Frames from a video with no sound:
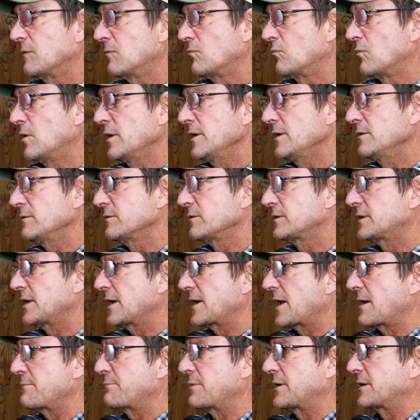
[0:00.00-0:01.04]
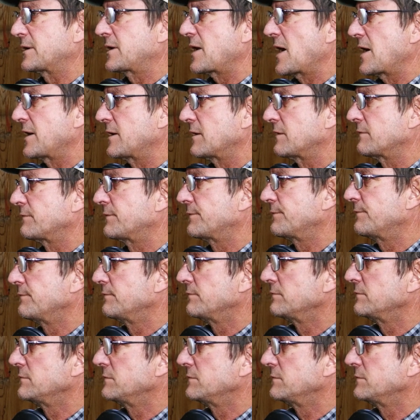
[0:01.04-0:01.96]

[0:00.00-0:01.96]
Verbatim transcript: one other thing I've been kind of